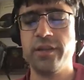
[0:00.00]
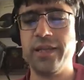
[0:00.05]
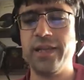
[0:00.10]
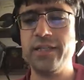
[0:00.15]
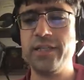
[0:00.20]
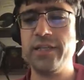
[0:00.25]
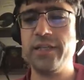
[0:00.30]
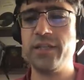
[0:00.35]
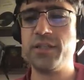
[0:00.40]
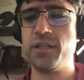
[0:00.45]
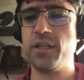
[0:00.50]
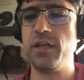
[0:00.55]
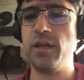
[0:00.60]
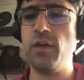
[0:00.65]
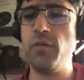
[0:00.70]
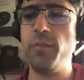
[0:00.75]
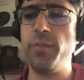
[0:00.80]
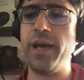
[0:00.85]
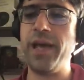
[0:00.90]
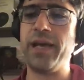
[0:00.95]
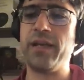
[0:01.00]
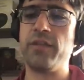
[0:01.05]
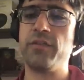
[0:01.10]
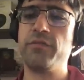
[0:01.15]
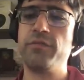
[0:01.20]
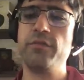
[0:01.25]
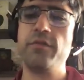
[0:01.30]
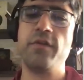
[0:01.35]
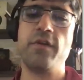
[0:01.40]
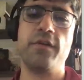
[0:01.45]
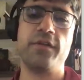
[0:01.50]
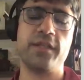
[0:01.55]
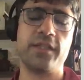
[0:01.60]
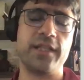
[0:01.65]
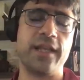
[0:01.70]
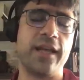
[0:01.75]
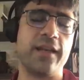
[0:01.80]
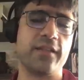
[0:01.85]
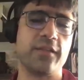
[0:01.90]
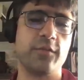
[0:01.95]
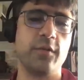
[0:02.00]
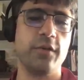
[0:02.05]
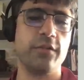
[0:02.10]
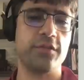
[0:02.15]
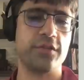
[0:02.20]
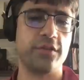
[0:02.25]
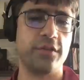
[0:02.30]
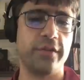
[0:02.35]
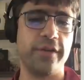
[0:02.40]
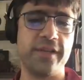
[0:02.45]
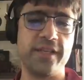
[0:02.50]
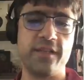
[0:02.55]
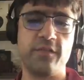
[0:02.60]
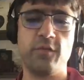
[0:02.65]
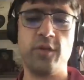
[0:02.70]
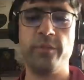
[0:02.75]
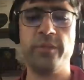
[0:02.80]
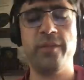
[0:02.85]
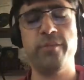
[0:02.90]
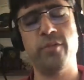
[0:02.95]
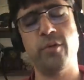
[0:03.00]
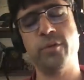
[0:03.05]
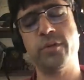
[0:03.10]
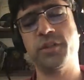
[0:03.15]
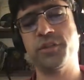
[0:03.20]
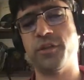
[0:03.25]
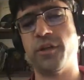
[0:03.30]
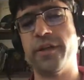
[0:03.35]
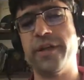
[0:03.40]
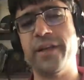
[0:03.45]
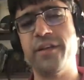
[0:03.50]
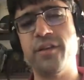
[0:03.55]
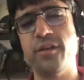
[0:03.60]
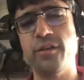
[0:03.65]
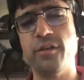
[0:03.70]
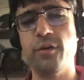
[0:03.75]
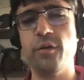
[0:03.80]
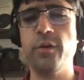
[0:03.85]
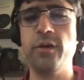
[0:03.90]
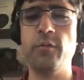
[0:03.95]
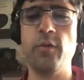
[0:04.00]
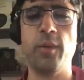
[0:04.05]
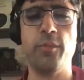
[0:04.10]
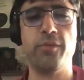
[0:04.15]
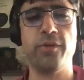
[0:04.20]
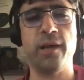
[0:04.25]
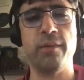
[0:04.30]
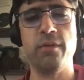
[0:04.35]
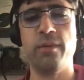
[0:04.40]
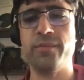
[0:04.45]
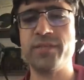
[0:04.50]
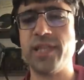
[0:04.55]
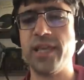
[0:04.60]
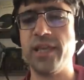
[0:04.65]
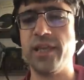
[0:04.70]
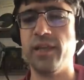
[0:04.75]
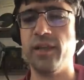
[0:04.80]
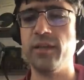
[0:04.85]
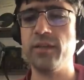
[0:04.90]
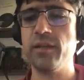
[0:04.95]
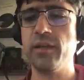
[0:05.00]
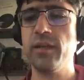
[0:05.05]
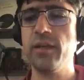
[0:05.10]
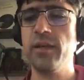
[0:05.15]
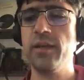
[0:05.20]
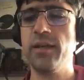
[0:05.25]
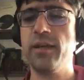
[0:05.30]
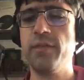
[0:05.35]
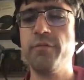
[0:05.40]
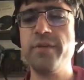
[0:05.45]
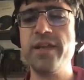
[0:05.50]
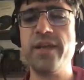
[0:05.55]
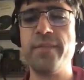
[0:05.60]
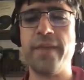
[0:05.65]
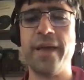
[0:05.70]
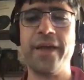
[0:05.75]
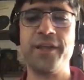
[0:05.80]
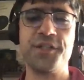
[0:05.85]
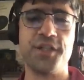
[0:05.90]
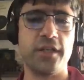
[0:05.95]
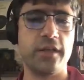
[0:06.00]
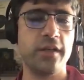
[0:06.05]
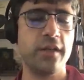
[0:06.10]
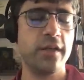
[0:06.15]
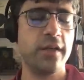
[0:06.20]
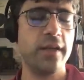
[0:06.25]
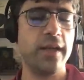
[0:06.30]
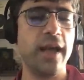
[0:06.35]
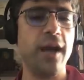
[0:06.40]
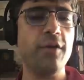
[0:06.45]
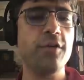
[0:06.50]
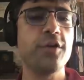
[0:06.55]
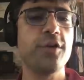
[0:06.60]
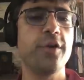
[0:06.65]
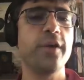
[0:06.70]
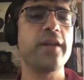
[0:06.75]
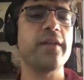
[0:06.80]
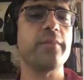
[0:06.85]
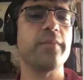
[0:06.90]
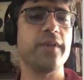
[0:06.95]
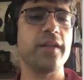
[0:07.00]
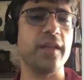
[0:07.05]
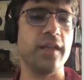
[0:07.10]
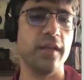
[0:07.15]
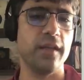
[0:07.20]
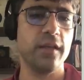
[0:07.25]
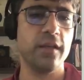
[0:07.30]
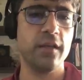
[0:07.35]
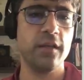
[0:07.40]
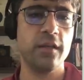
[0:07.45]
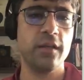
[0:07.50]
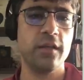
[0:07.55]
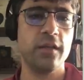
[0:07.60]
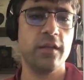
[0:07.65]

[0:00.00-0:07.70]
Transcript: The idea is to go back through those status quo stories of what people were trying to do and what problems they hit, and reimagine. How could it be,